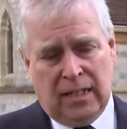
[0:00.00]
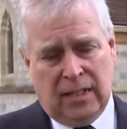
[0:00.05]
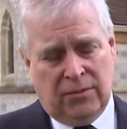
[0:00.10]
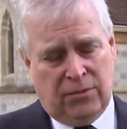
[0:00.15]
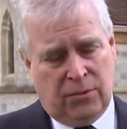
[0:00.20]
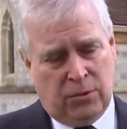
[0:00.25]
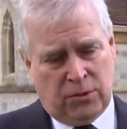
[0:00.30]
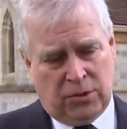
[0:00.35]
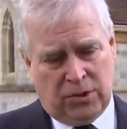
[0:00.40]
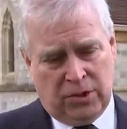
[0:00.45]
And
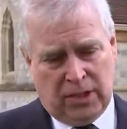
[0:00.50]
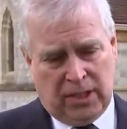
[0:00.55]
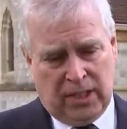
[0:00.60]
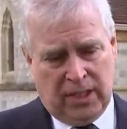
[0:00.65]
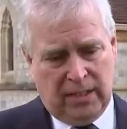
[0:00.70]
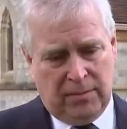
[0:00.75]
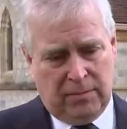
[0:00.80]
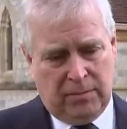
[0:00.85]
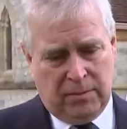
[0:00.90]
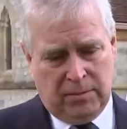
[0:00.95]

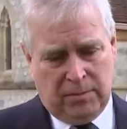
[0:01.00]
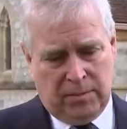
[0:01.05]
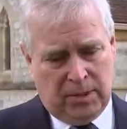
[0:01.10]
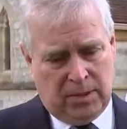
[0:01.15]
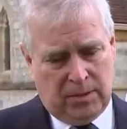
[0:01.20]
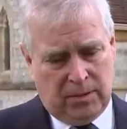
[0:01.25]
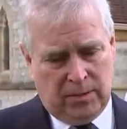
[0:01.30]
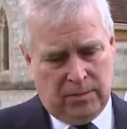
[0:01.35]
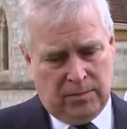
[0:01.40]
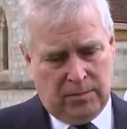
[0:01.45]
unfortunately,
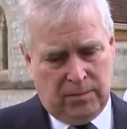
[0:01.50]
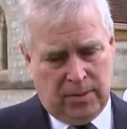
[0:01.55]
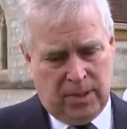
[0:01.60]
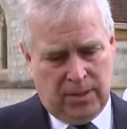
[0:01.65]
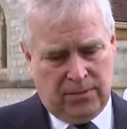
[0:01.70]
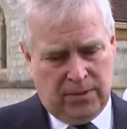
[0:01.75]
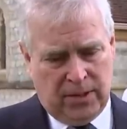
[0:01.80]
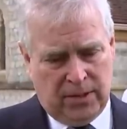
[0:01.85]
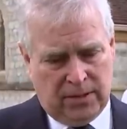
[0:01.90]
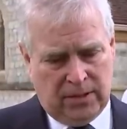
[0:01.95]
with the,
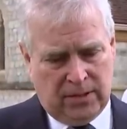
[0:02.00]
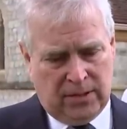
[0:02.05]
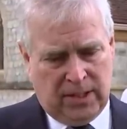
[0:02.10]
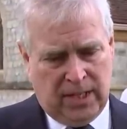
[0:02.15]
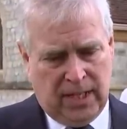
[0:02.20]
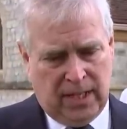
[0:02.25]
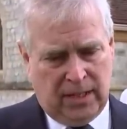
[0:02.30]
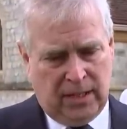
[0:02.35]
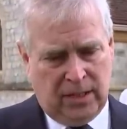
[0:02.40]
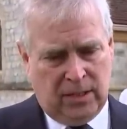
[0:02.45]
my father's
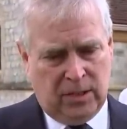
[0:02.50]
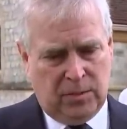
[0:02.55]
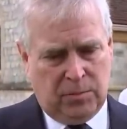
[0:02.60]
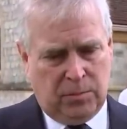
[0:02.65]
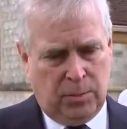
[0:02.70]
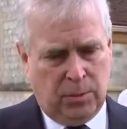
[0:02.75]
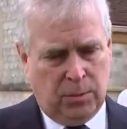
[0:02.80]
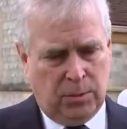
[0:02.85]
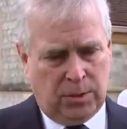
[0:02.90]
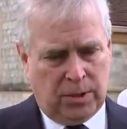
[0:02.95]
death, it has
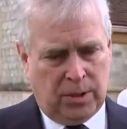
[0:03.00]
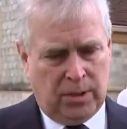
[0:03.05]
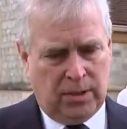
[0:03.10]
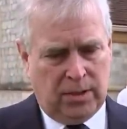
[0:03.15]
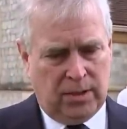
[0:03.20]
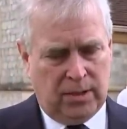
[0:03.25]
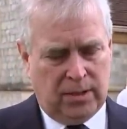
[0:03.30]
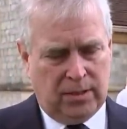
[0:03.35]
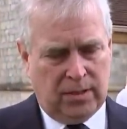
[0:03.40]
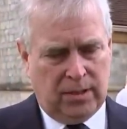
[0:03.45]
brought
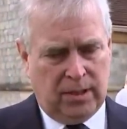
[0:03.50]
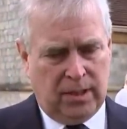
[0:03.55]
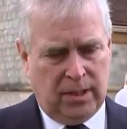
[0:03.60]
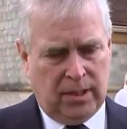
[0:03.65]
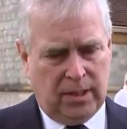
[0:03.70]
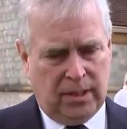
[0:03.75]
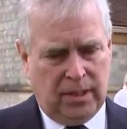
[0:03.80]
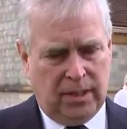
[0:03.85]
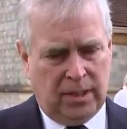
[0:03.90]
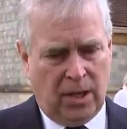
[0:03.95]

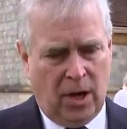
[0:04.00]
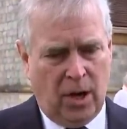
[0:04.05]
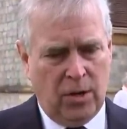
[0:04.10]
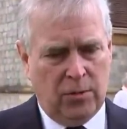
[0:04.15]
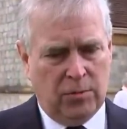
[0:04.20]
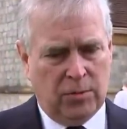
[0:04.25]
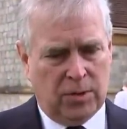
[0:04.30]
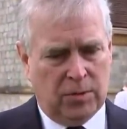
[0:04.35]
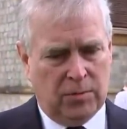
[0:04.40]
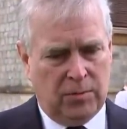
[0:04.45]
uh, at
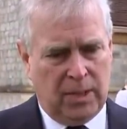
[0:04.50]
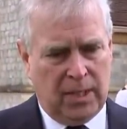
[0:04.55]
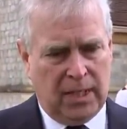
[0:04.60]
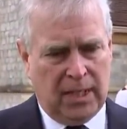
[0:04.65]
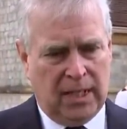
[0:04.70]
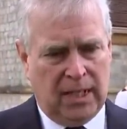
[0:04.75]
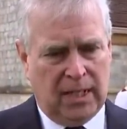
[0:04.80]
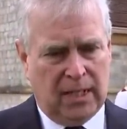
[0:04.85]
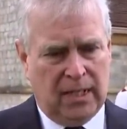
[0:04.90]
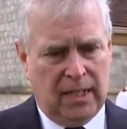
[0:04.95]
home to
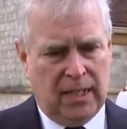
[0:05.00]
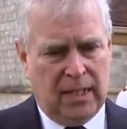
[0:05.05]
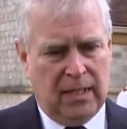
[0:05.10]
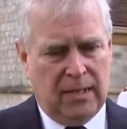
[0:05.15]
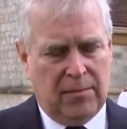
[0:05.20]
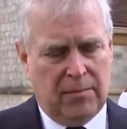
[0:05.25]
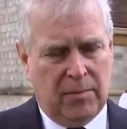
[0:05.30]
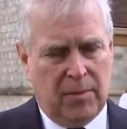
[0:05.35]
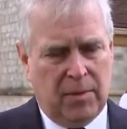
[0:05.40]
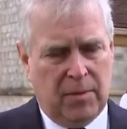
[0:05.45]
me
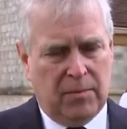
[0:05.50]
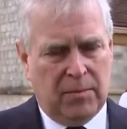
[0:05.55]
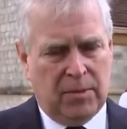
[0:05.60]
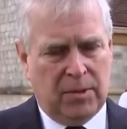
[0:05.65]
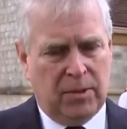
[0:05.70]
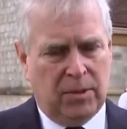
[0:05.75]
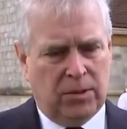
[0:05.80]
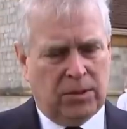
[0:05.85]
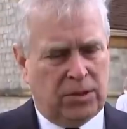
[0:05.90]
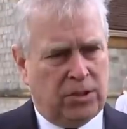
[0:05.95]

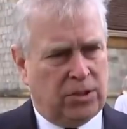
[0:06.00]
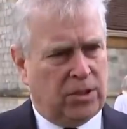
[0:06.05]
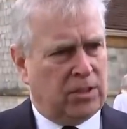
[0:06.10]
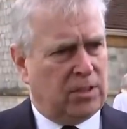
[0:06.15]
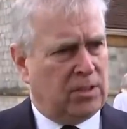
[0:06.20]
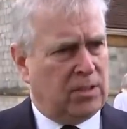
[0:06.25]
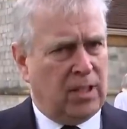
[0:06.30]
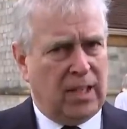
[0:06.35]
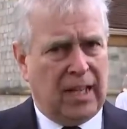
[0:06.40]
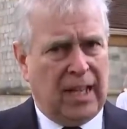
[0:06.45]
not
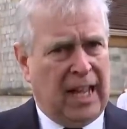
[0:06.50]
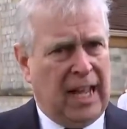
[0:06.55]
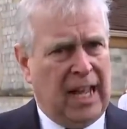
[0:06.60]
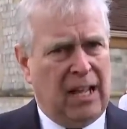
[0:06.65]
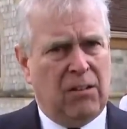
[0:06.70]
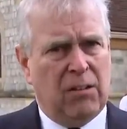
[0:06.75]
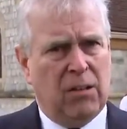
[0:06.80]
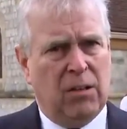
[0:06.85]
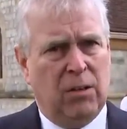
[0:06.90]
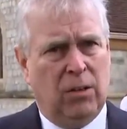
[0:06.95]
just
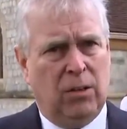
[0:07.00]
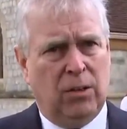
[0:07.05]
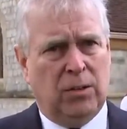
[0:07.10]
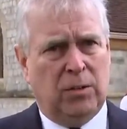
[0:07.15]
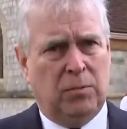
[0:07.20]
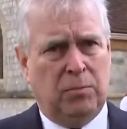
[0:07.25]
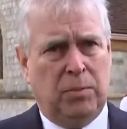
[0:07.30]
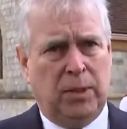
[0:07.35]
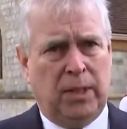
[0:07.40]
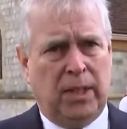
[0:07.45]
our
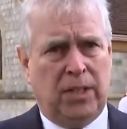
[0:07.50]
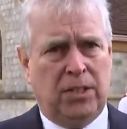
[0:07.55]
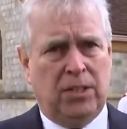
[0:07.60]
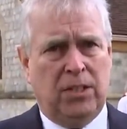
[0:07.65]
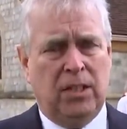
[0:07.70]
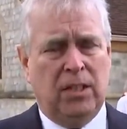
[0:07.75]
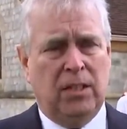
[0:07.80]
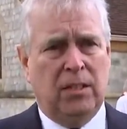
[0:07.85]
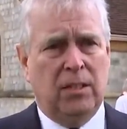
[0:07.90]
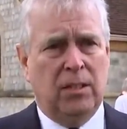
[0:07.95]
loss, but
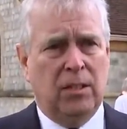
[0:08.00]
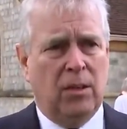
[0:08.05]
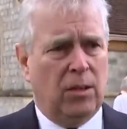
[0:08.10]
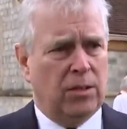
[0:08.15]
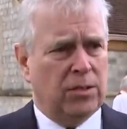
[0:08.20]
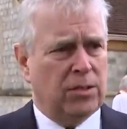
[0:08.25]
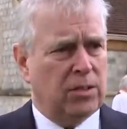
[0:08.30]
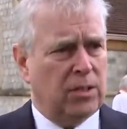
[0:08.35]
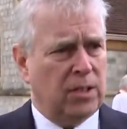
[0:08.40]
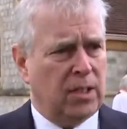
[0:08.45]
actually the
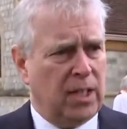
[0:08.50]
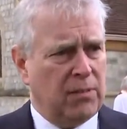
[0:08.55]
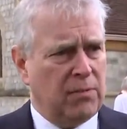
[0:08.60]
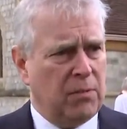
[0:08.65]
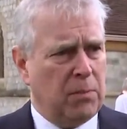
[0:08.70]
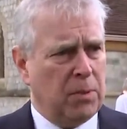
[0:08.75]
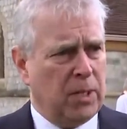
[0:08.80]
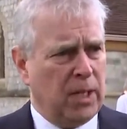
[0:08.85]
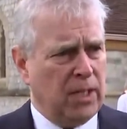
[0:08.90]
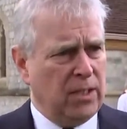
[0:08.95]
loss that
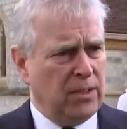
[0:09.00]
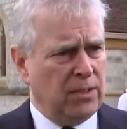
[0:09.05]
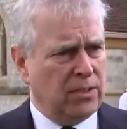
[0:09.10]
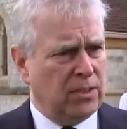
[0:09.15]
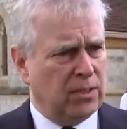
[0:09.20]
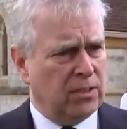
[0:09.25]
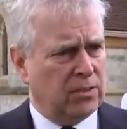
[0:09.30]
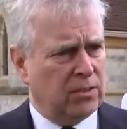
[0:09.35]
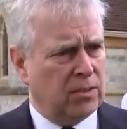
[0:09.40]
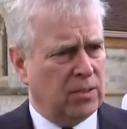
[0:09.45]
everybody
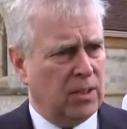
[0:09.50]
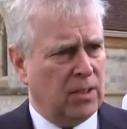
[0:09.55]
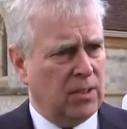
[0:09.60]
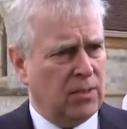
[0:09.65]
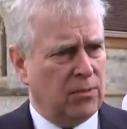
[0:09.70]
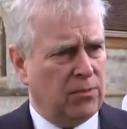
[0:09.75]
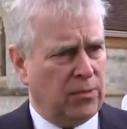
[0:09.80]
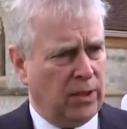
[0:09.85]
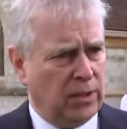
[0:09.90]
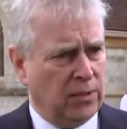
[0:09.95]
else has
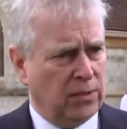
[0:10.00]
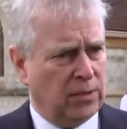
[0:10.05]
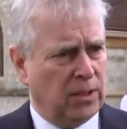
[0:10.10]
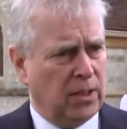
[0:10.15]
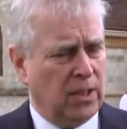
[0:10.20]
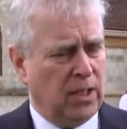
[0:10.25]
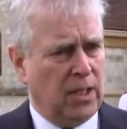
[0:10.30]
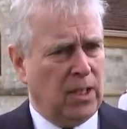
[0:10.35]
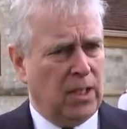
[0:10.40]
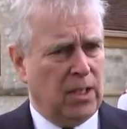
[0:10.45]
felt
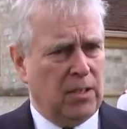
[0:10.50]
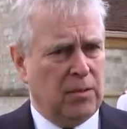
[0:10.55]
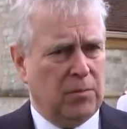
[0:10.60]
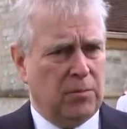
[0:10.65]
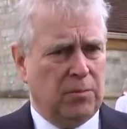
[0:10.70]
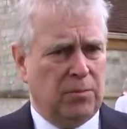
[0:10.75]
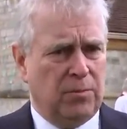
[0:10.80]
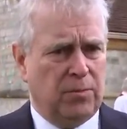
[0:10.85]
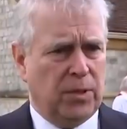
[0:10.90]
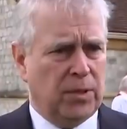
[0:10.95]

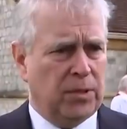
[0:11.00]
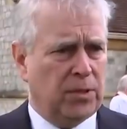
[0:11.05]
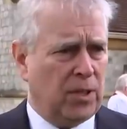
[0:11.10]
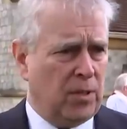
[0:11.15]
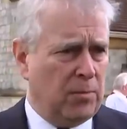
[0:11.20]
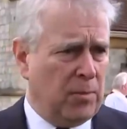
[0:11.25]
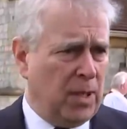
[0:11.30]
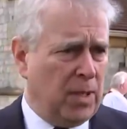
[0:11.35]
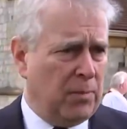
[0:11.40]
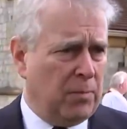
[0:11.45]
for
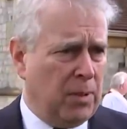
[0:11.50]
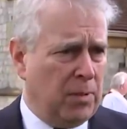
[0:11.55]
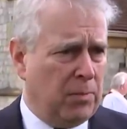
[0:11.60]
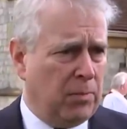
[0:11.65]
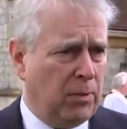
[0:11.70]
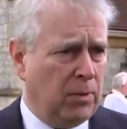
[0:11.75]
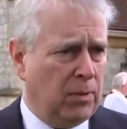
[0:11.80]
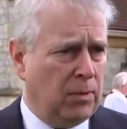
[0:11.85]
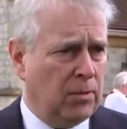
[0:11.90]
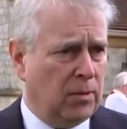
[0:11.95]
so many
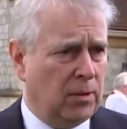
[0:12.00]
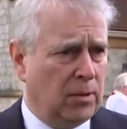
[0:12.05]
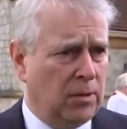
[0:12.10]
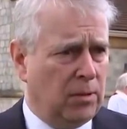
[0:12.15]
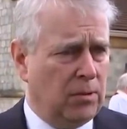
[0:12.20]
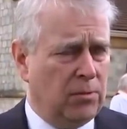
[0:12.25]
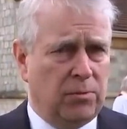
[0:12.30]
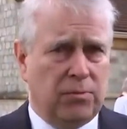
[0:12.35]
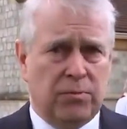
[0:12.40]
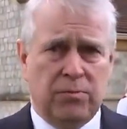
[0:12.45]
people
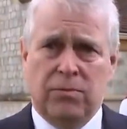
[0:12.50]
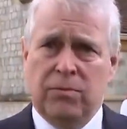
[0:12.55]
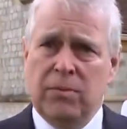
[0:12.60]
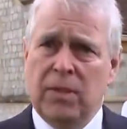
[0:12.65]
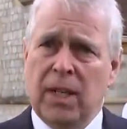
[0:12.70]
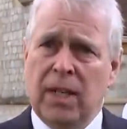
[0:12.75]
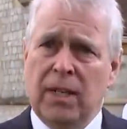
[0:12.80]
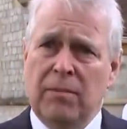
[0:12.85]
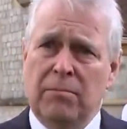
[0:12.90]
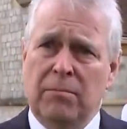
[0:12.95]
who've,
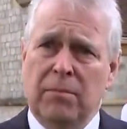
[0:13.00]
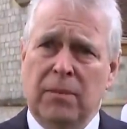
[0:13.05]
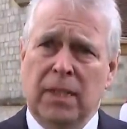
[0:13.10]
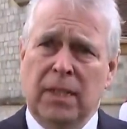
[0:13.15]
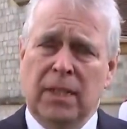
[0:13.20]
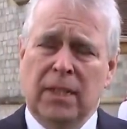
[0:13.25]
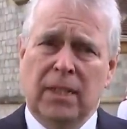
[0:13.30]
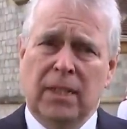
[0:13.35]
um,